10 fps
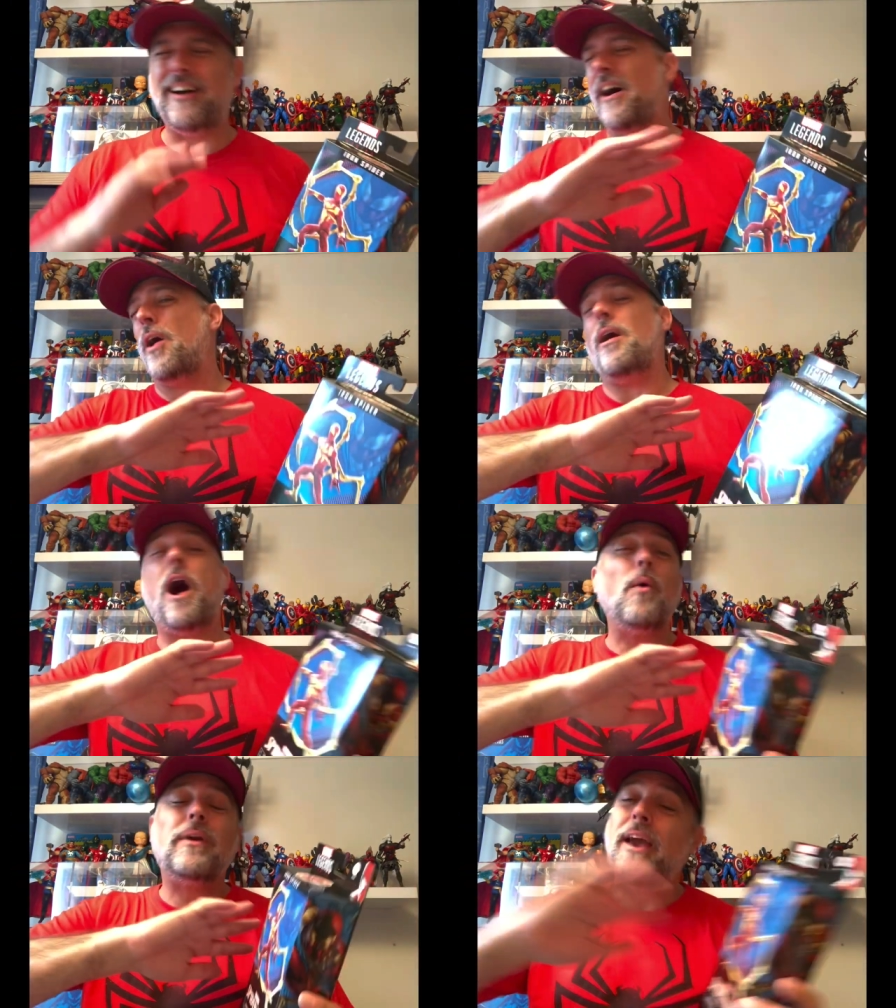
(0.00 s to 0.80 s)
I'll,
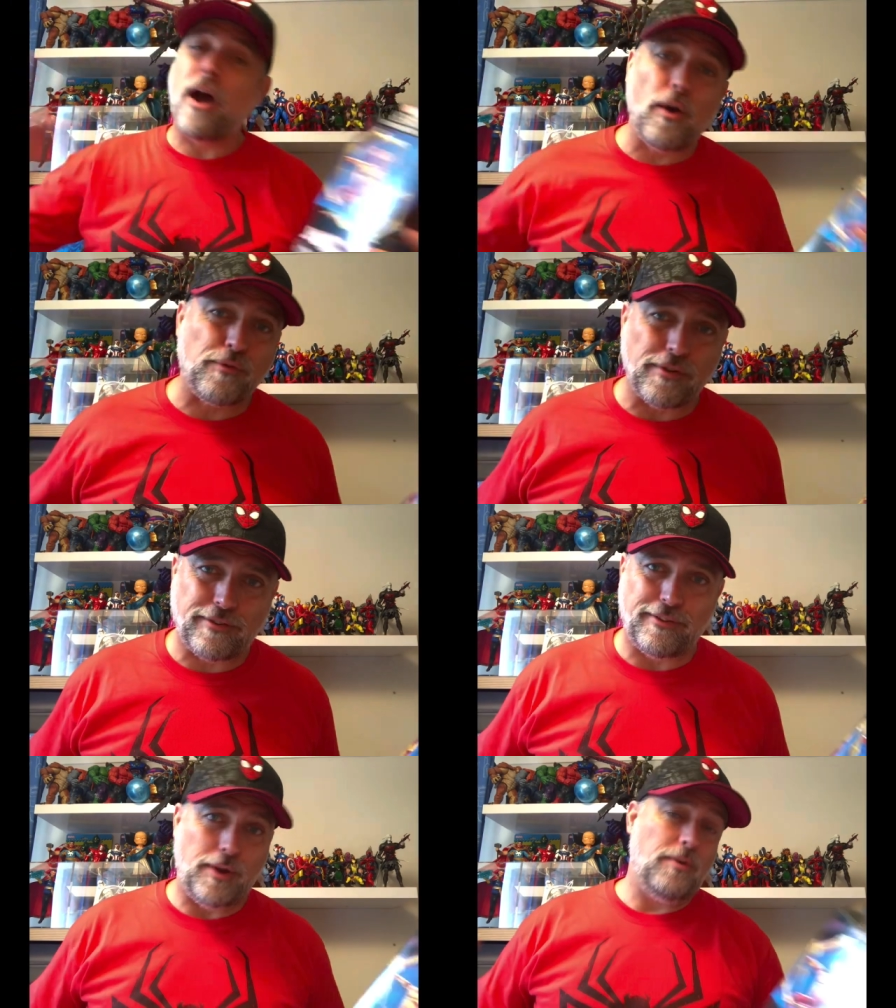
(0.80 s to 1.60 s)
I'll get over it
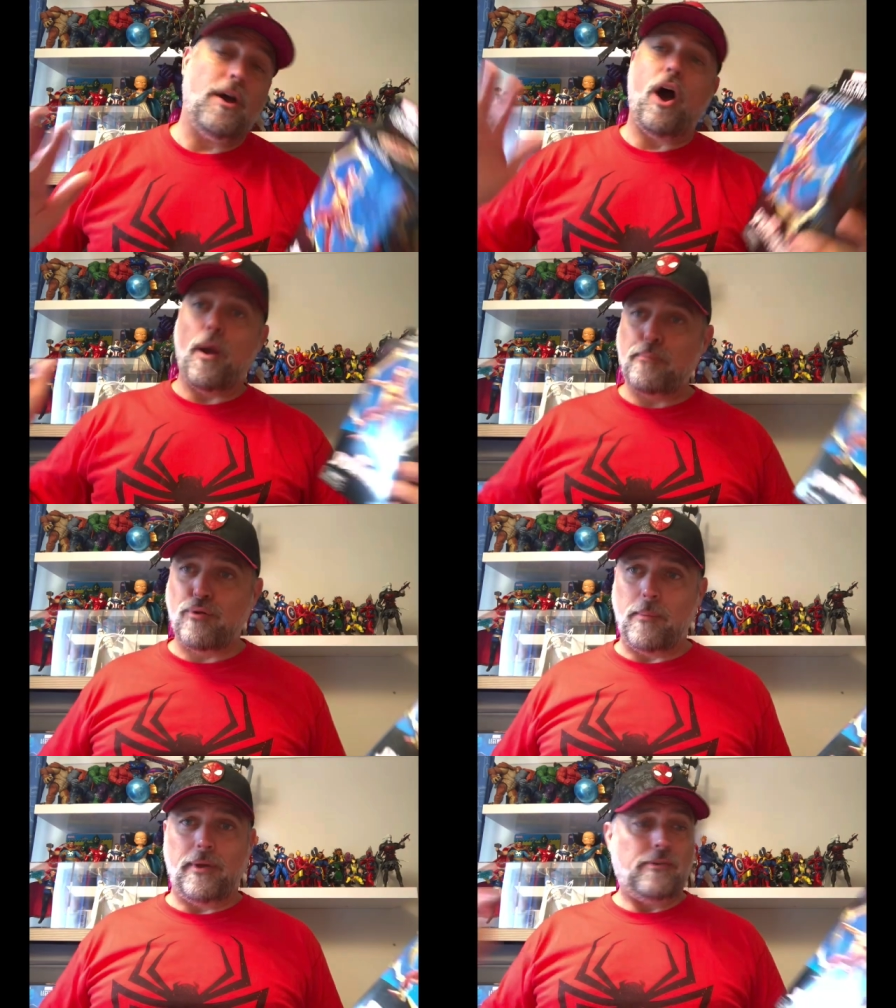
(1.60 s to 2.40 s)
soon, I
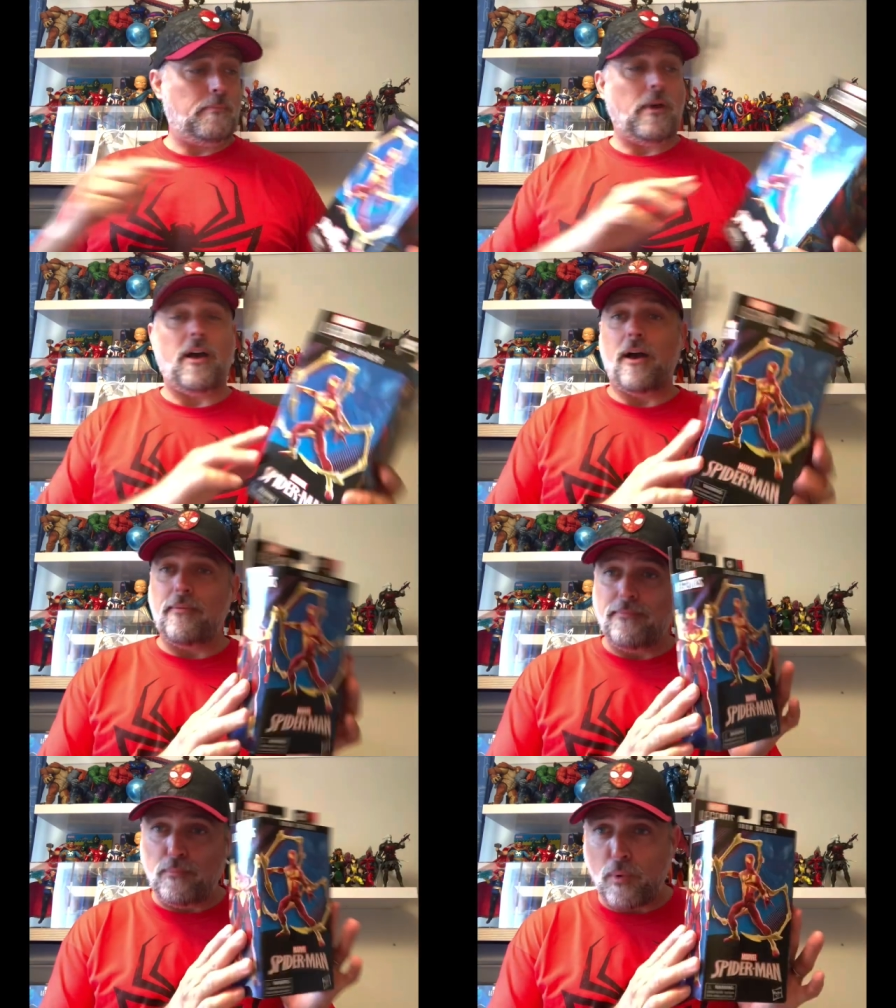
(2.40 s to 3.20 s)
promise. But
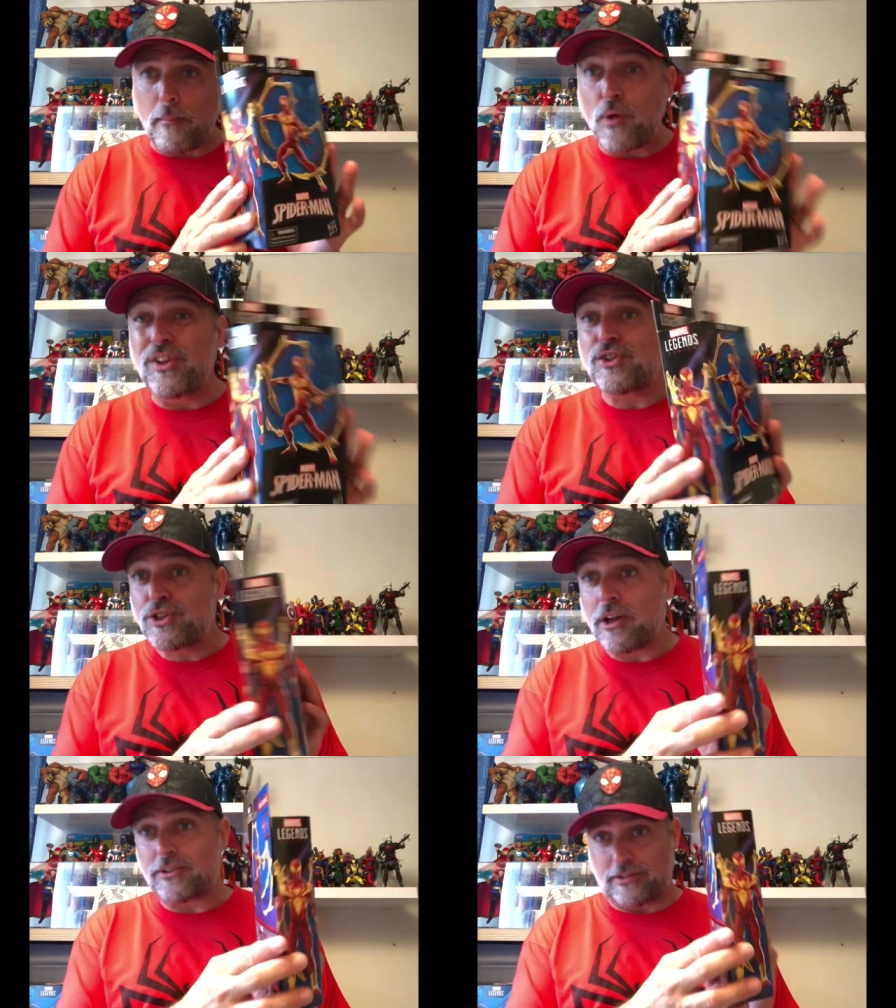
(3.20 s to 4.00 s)
I'm only
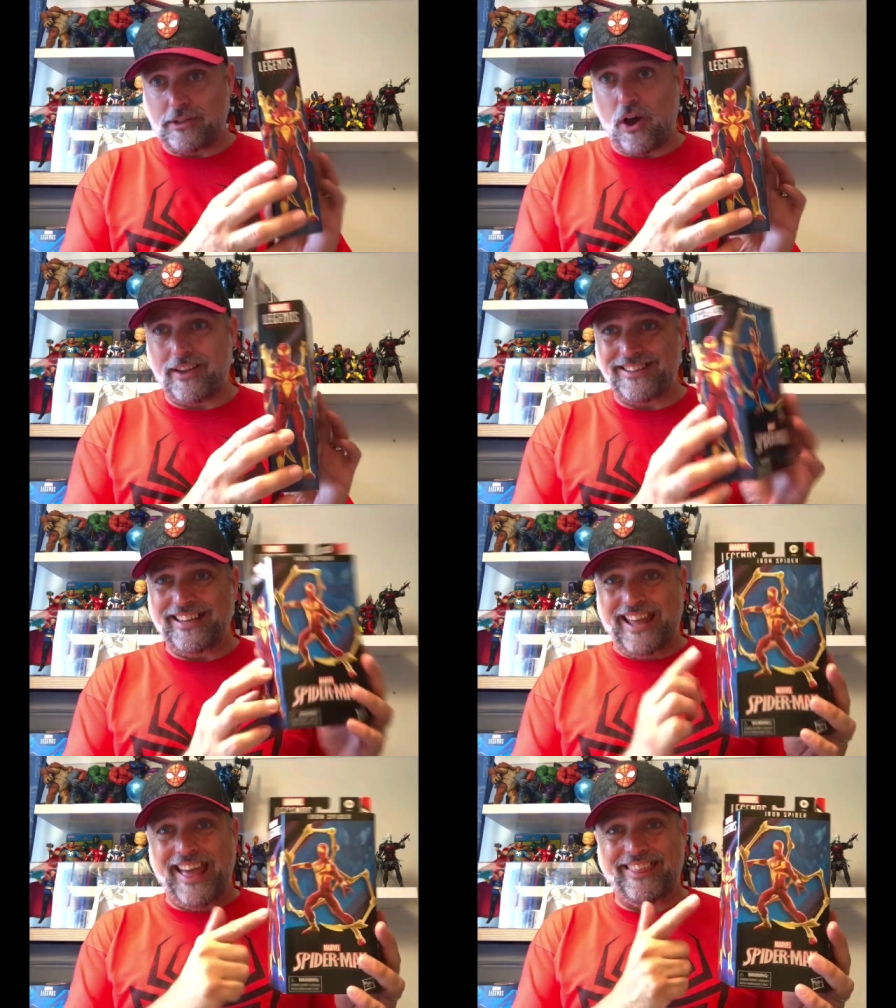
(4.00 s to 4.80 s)
just starting to
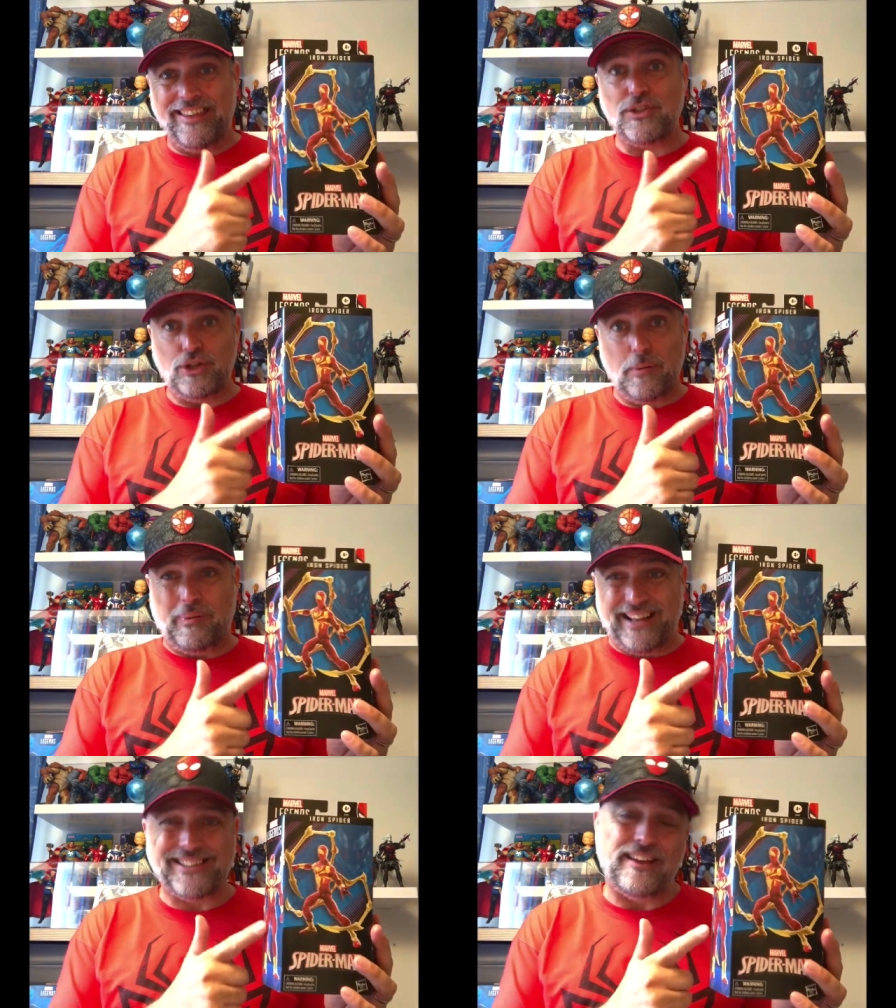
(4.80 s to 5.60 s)
get these new
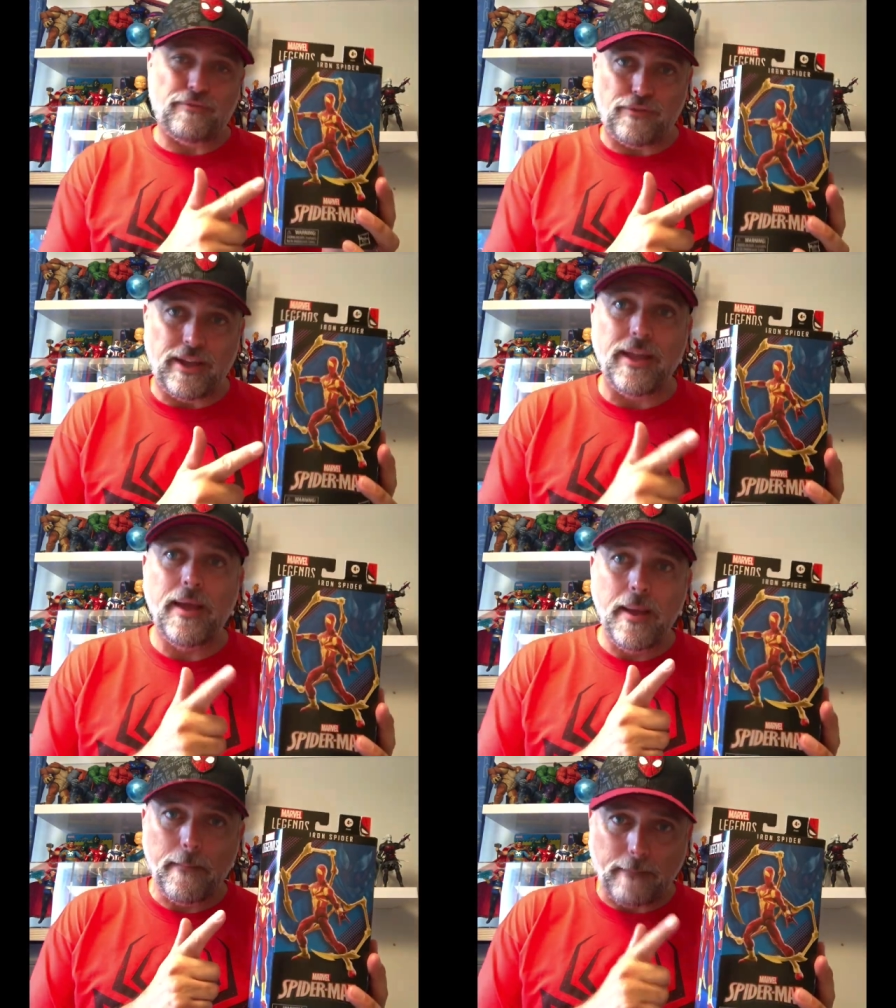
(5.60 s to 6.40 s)
plastic-free
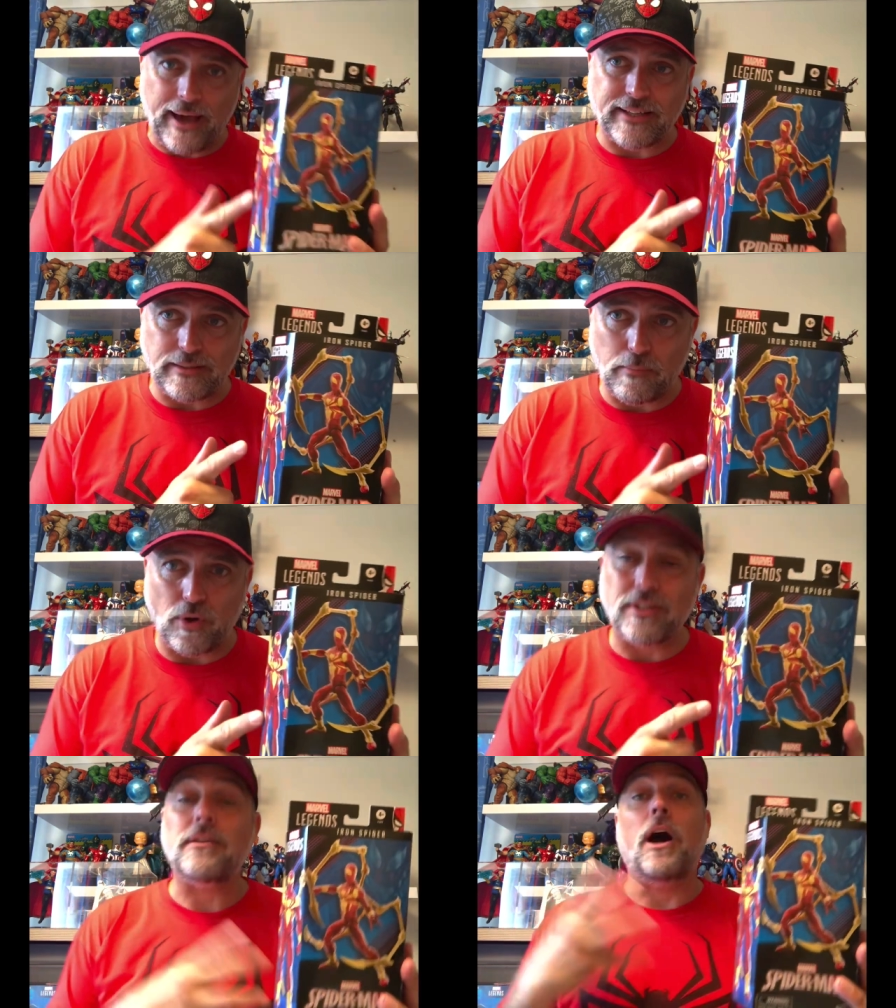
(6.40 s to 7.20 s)
packaging
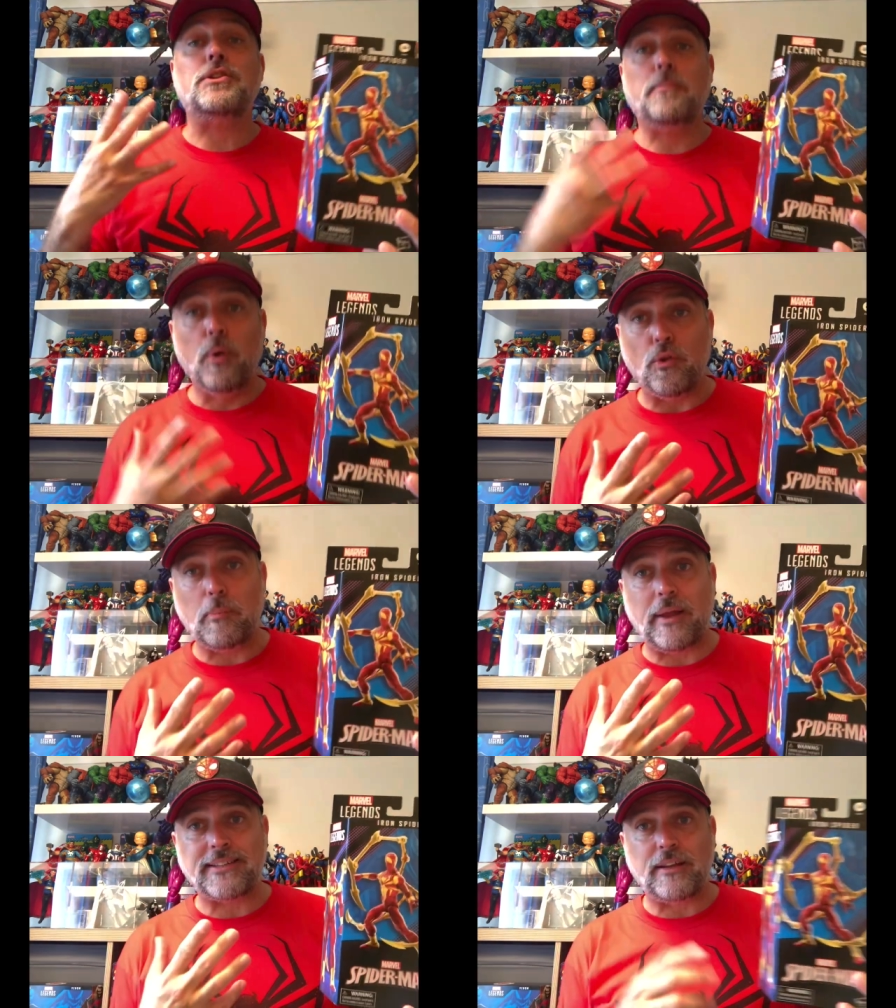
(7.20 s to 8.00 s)
boxes. I support the
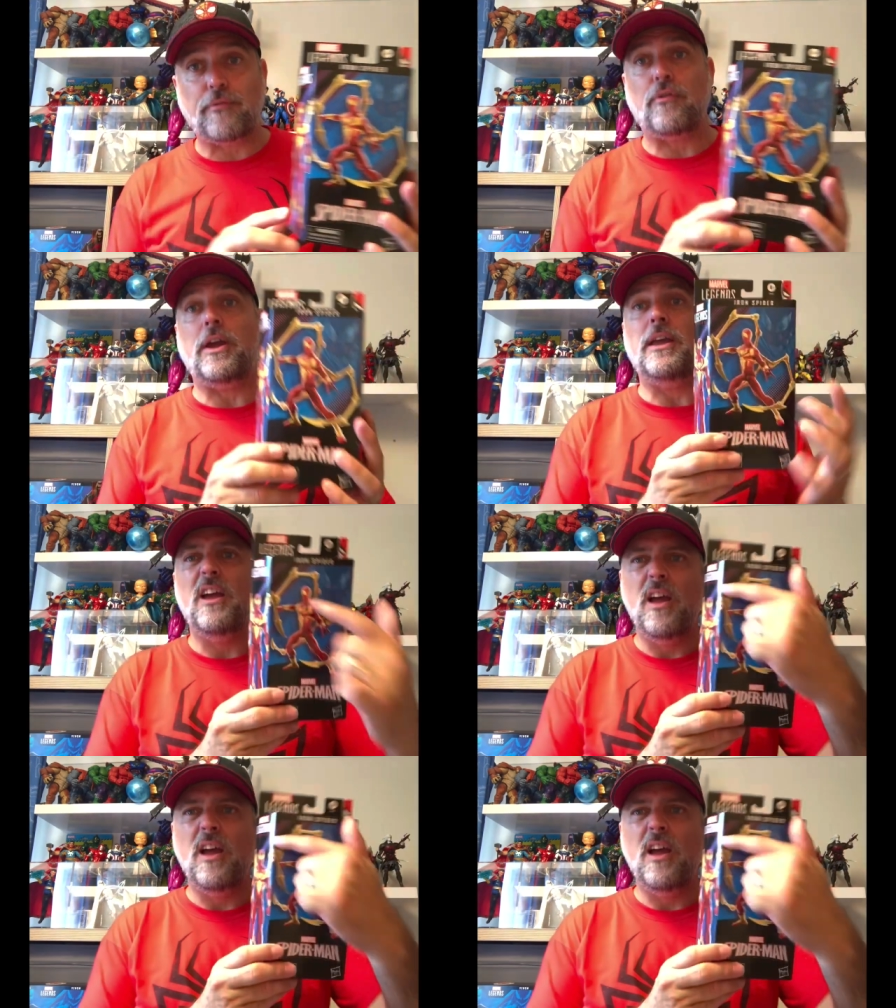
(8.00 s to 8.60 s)
plastic-free,